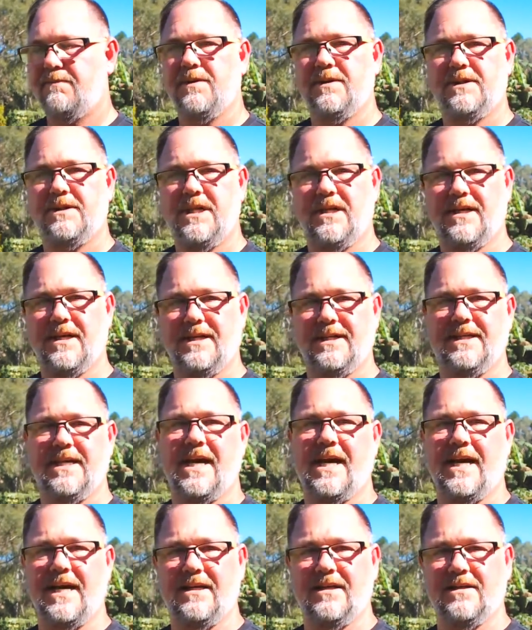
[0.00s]
peppers in
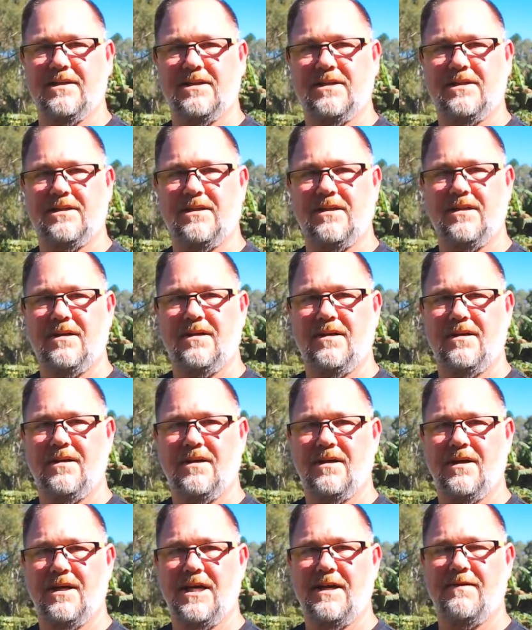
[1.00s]
containers,
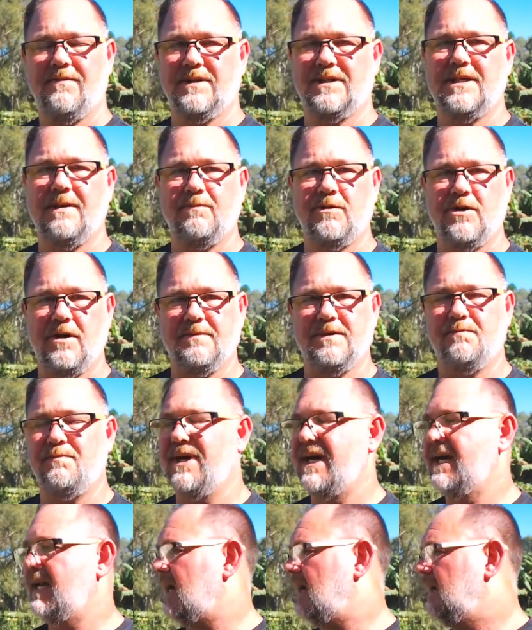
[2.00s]
even sometimes
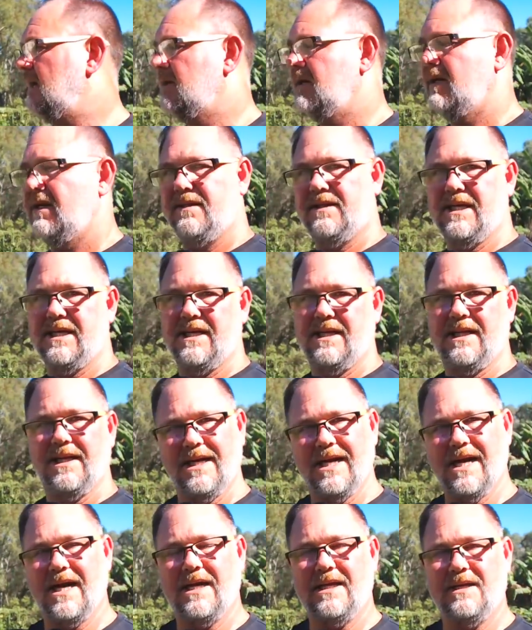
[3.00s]
better than in
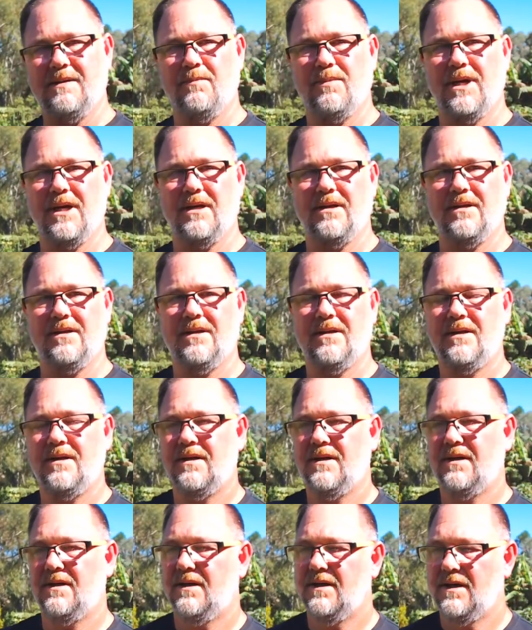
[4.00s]
the garden bed.
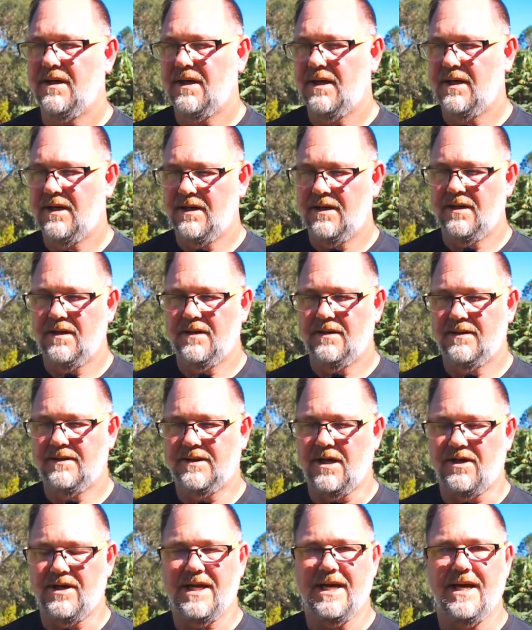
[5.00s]

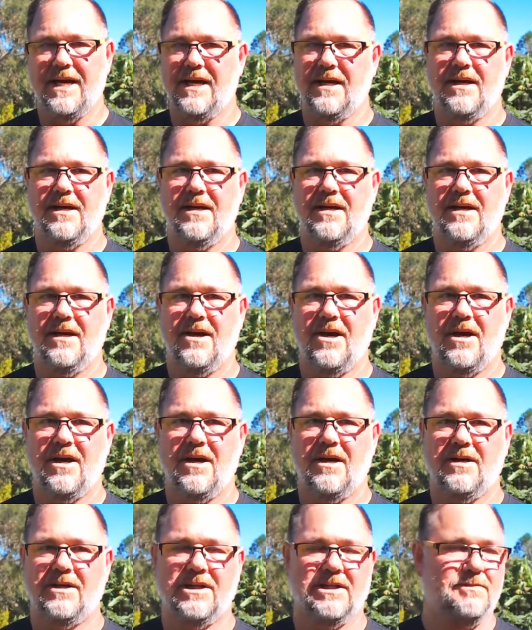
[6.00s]
So yeah,
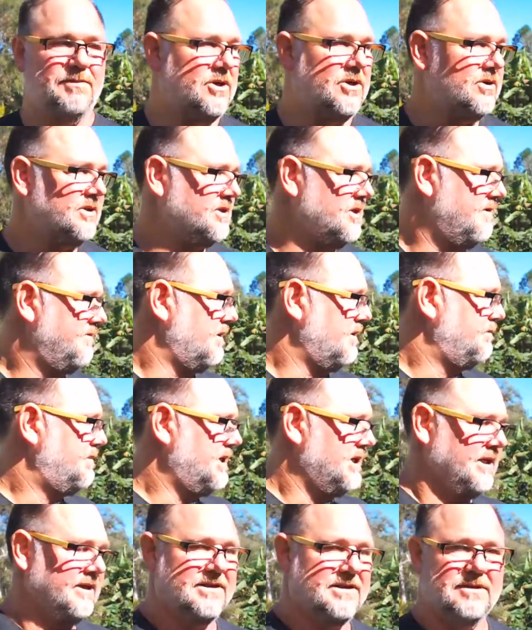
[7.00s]
just because I've got
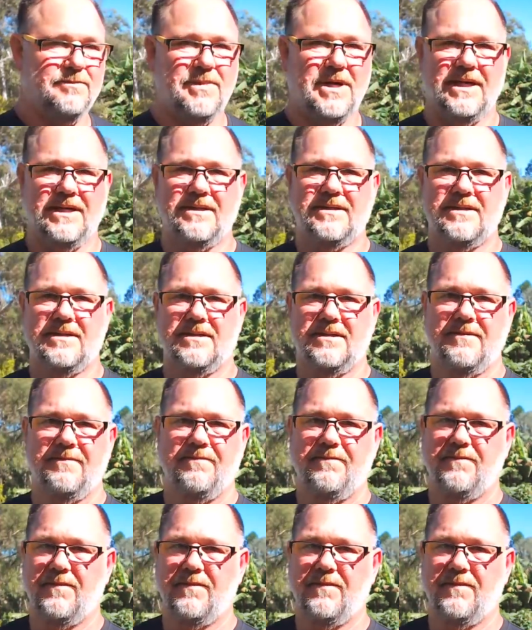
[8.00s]
plenty of space,